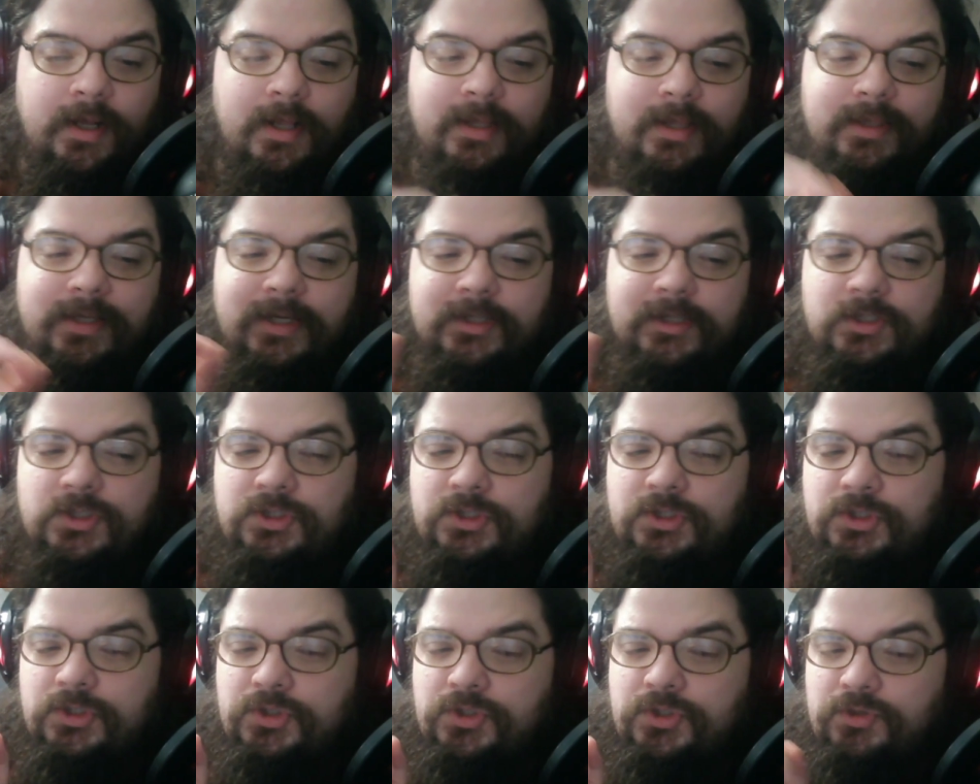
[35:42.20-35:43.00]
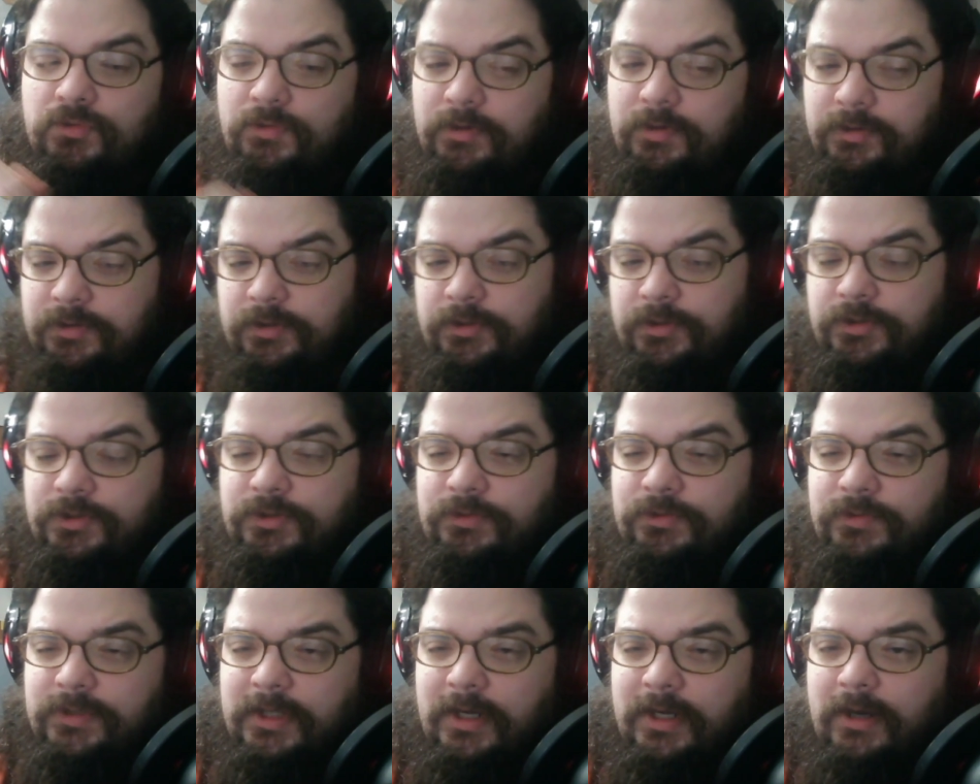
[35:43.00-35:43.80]
that's shorter than the
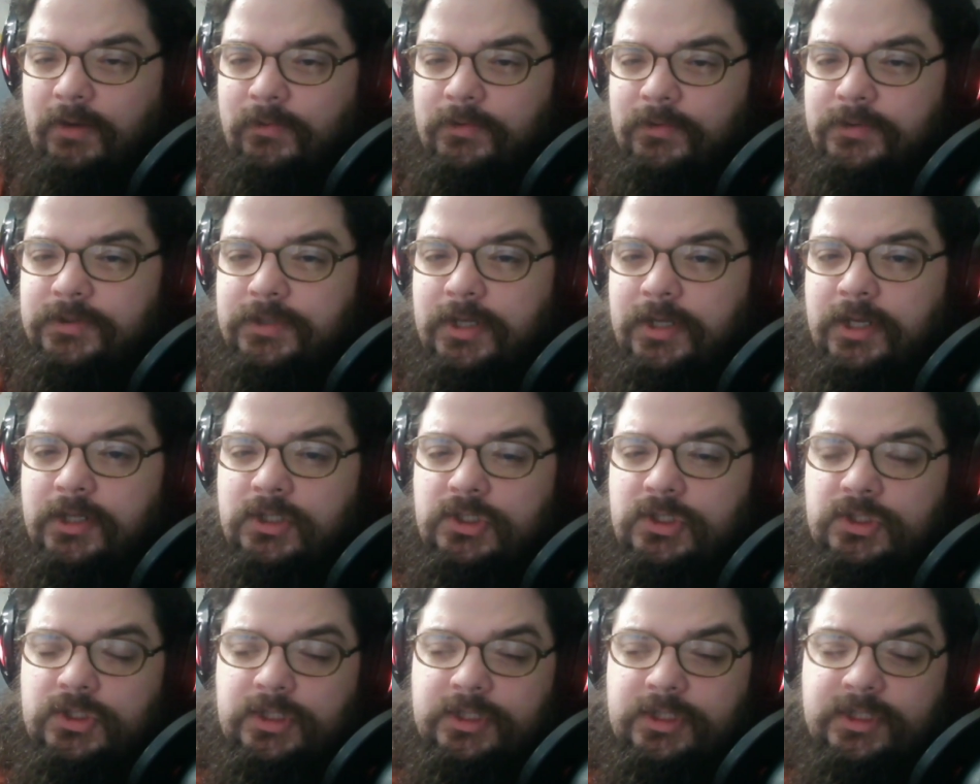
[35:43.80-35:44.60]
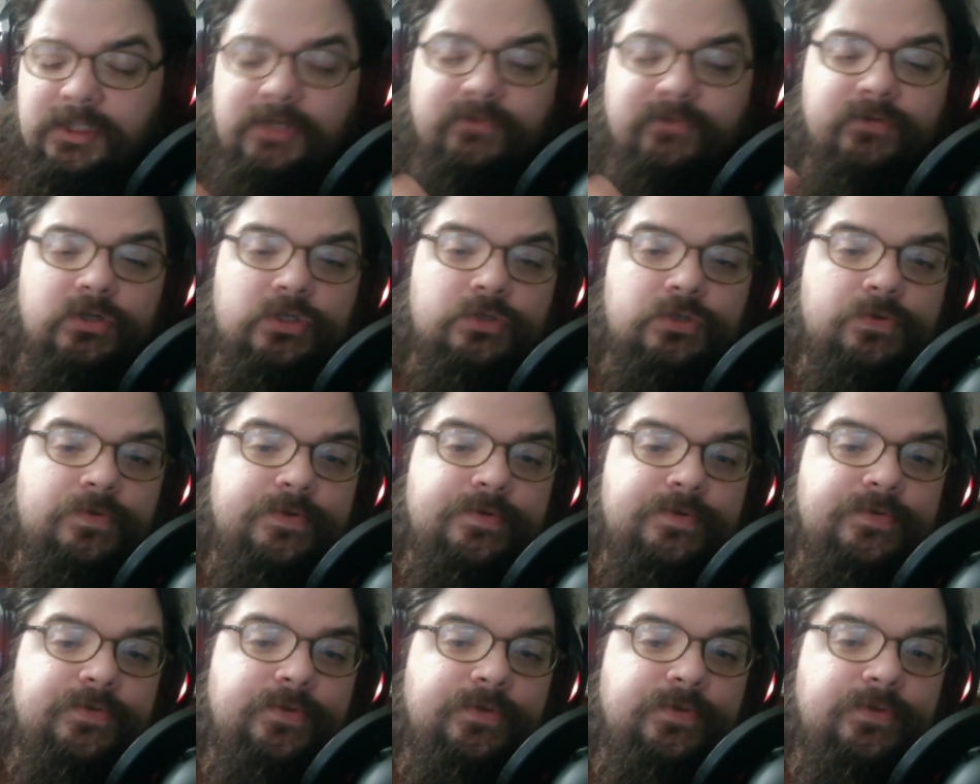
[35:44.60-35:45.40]
Two Towers, and it's it's even
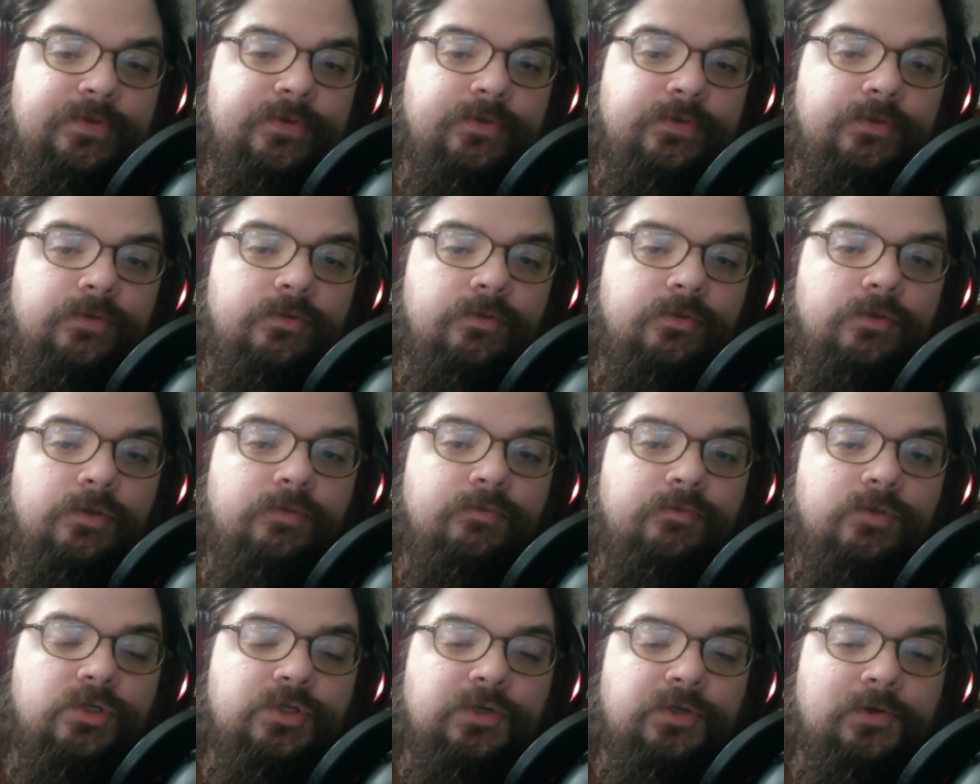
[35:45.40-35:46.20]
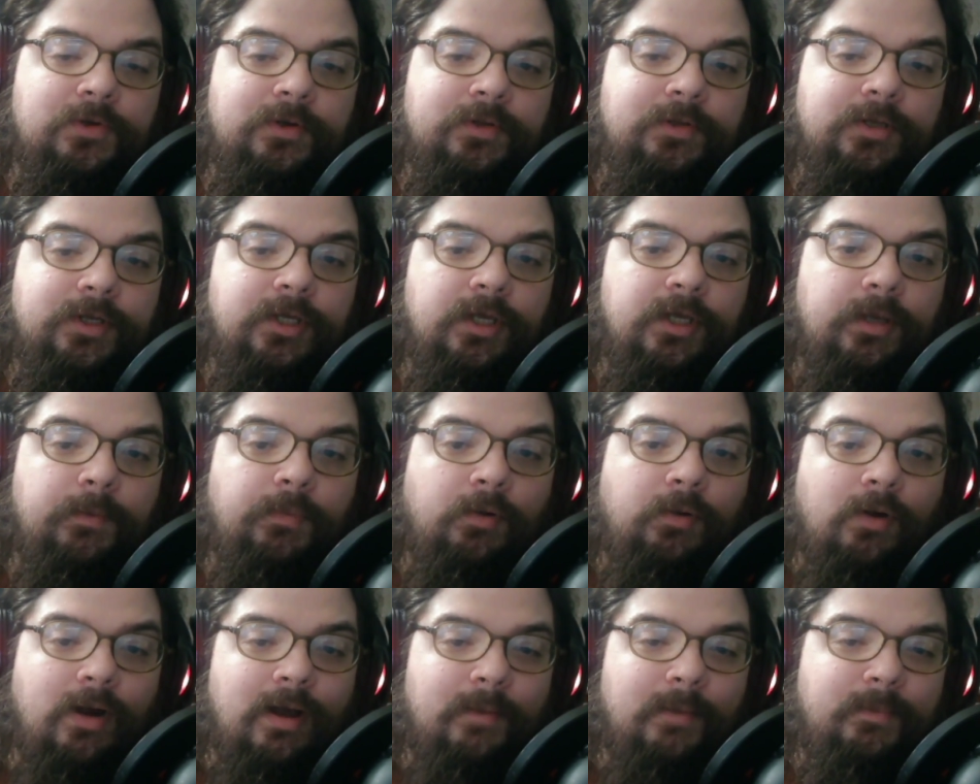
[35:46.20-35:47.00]
shorter than the Return of the King
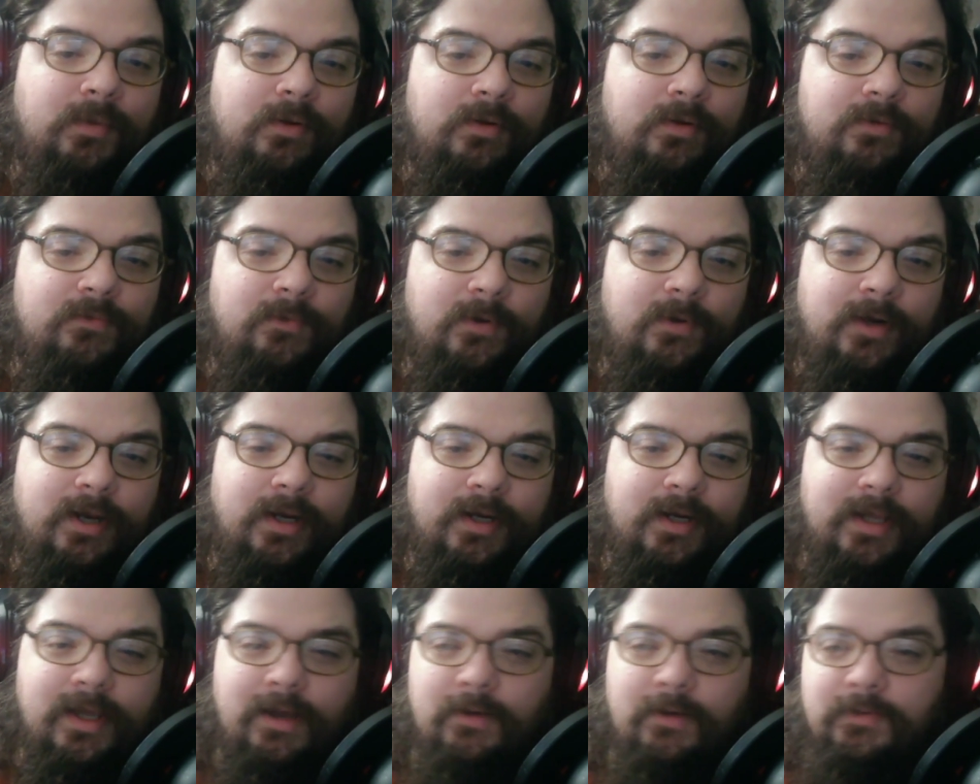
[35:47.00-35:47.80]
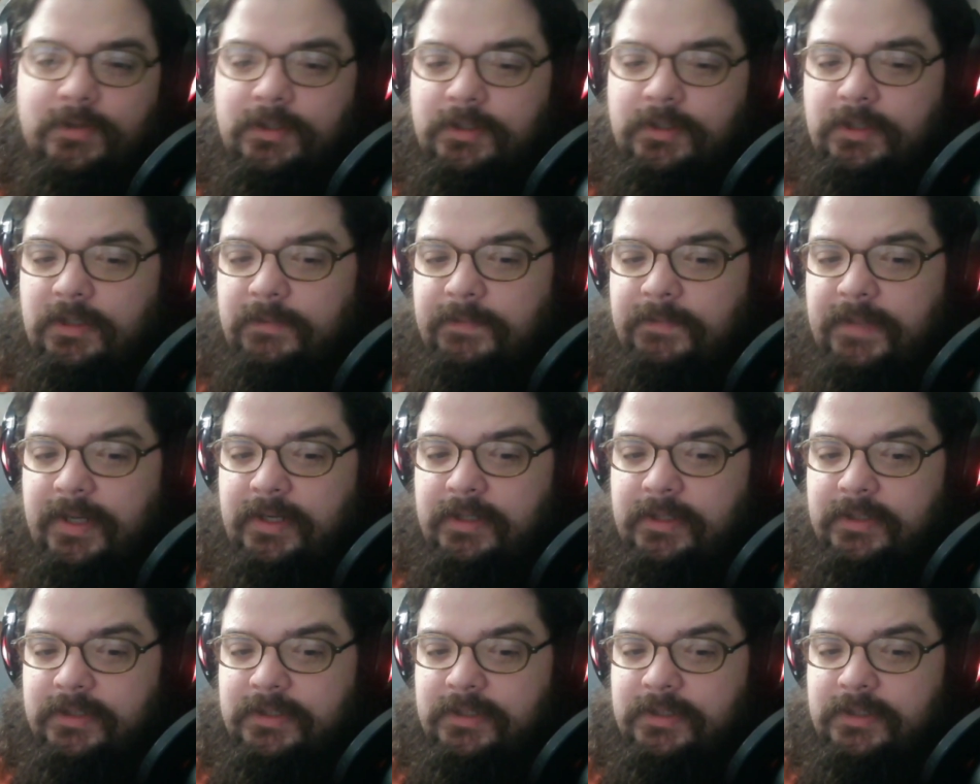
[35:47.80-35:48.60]
proper, if we're not counting the
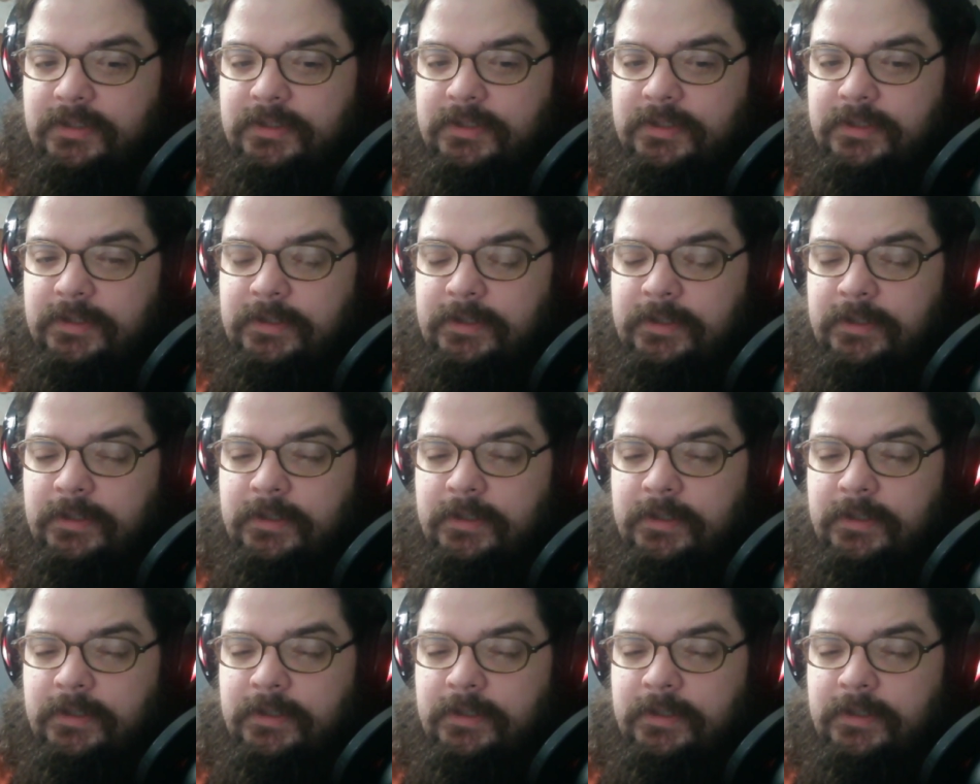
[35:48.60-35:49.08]
appendices.